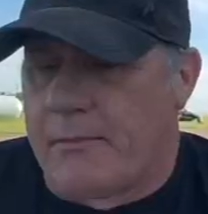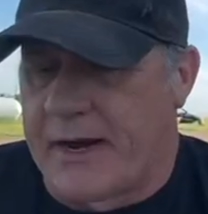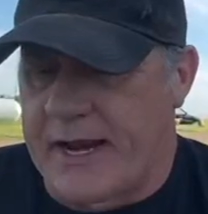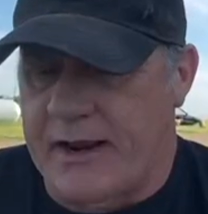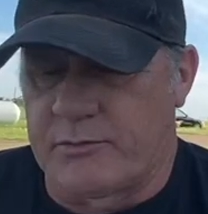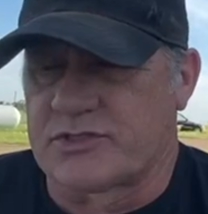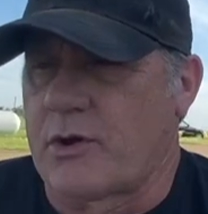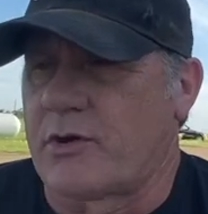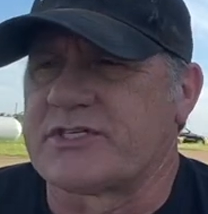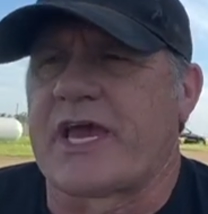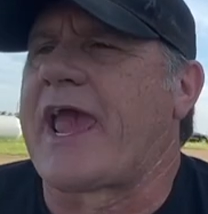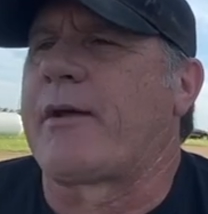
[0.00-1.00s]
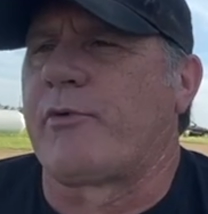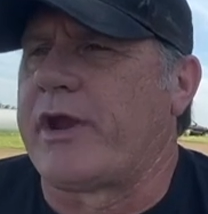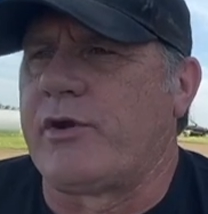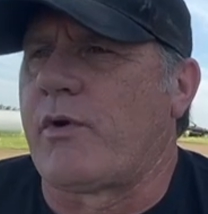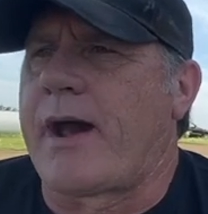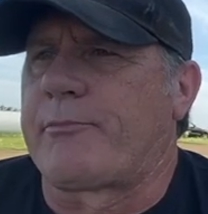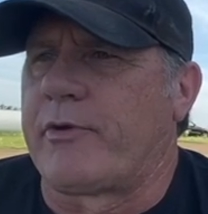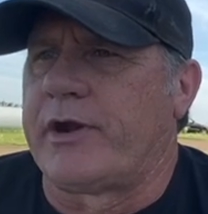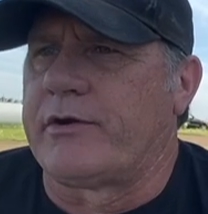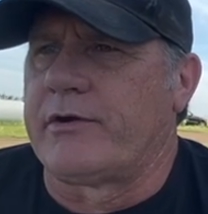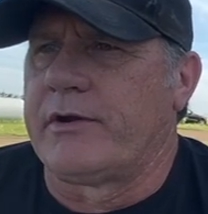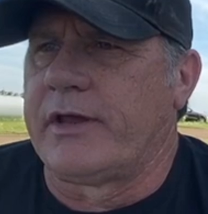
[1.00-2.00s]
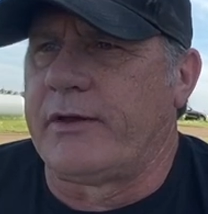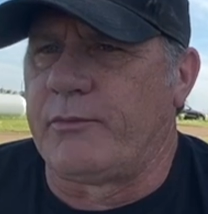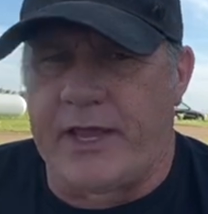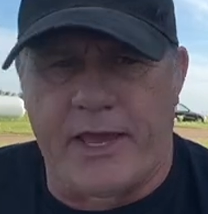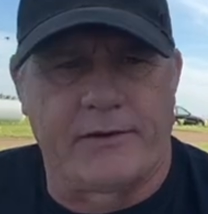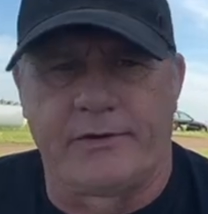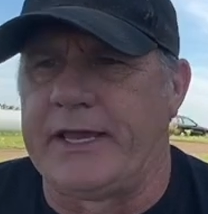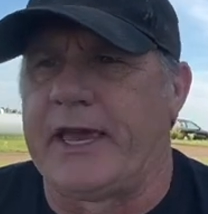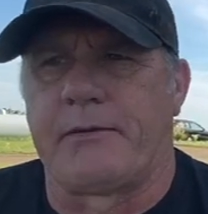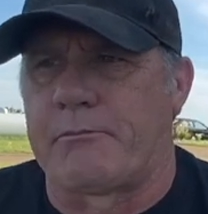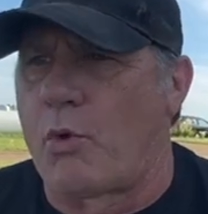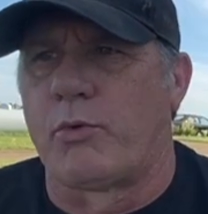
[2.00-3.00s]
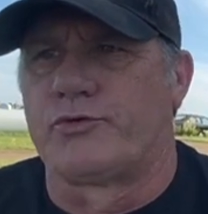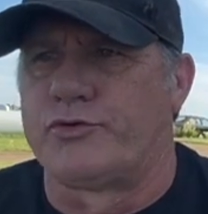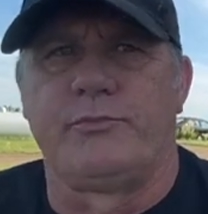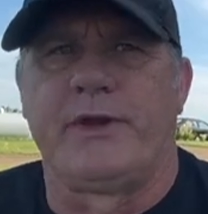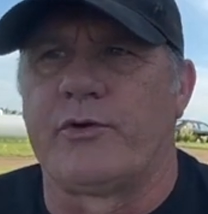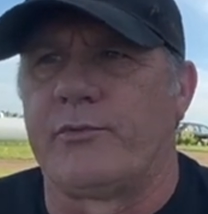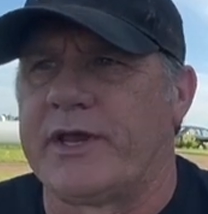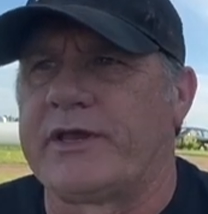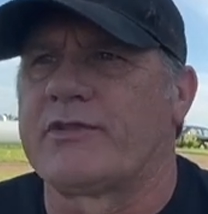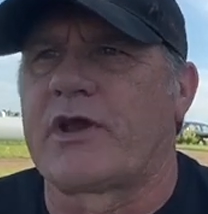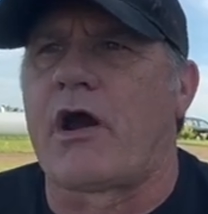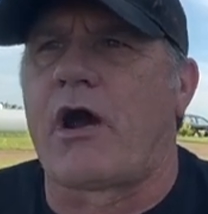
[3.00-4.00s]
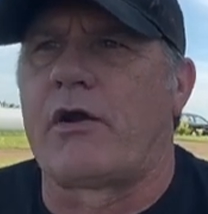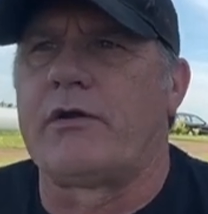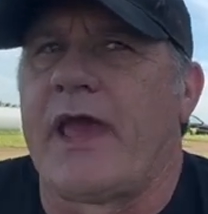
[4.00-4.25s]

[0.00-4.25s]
my dad was always a ham radio operator, and he had a mobile 2-meter rig in the car,